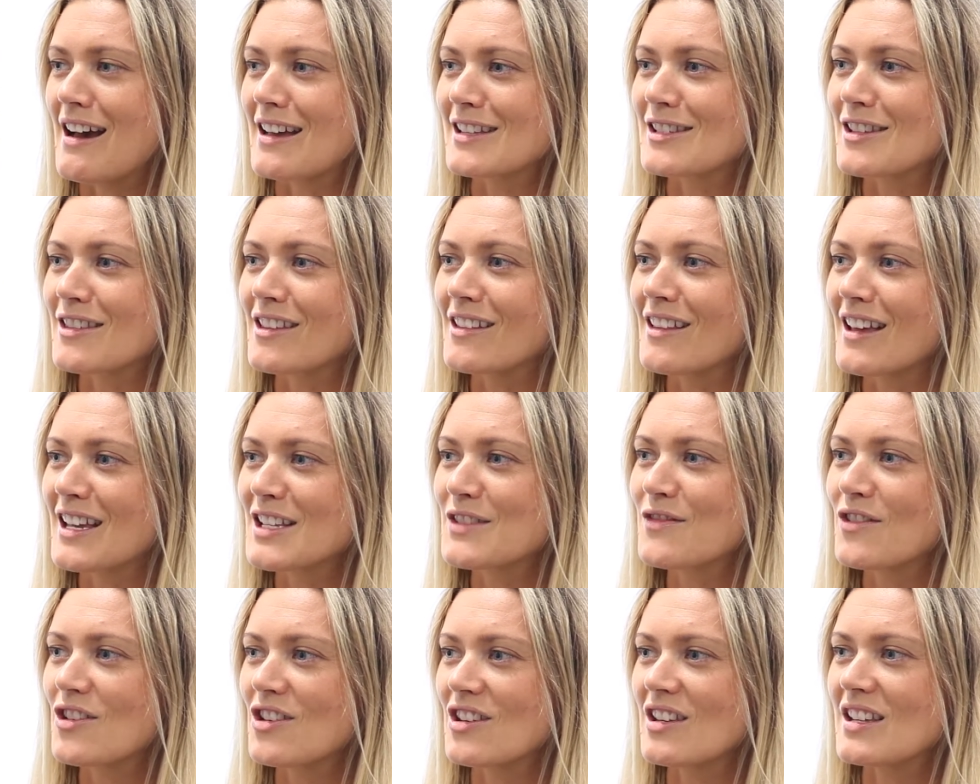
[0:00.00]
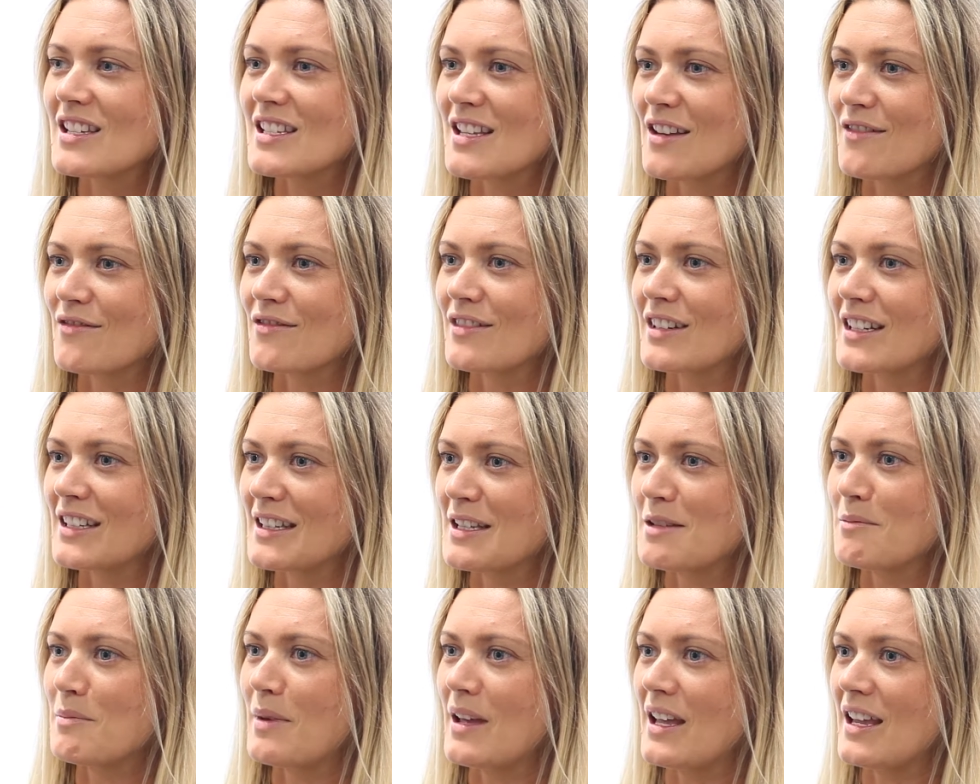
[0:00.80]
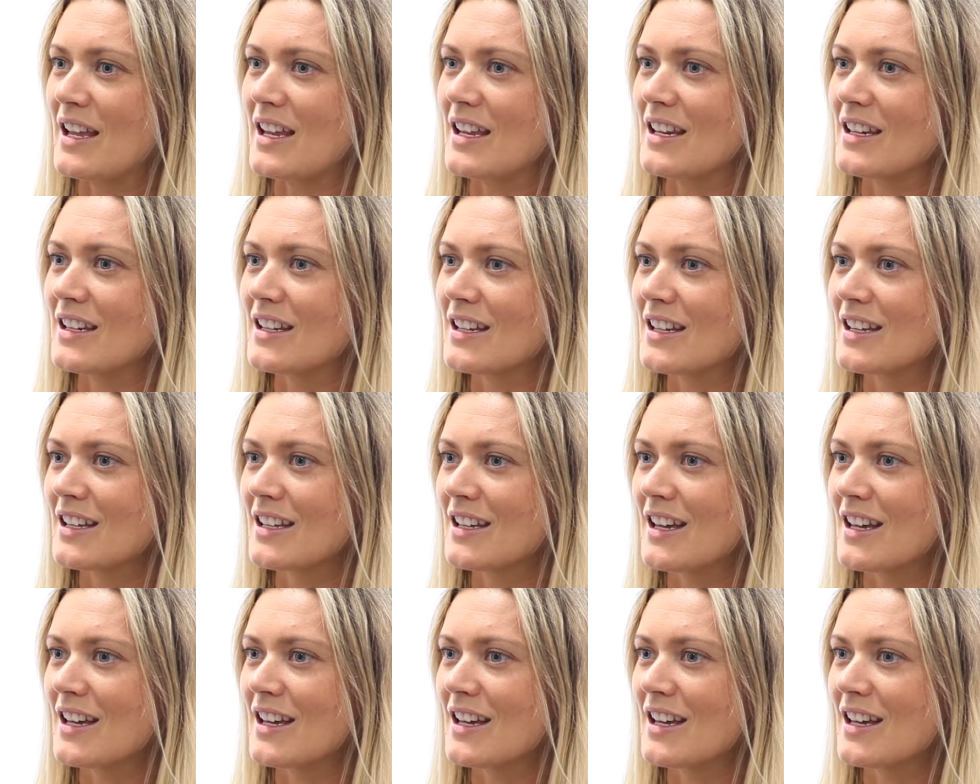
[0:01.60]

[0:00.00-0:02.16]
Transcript: So the last few years have really been